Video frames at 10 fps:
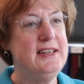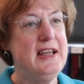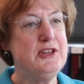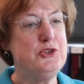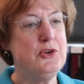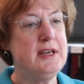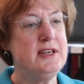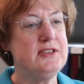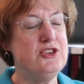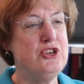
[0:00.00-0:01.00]
Cancer
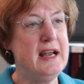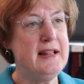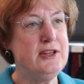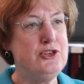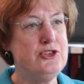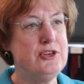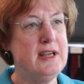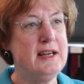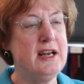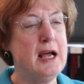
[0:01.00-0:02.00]
is a challenge
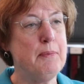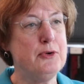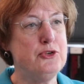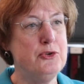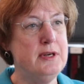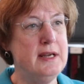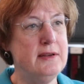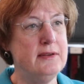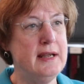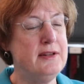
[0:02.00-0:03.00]
and an
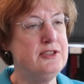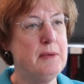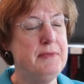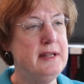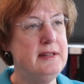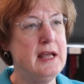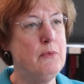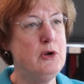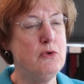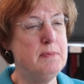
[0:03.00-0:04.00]
opportunity and something that
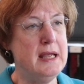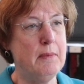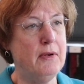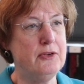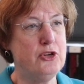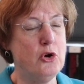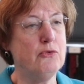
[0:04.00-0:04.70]
we will be able to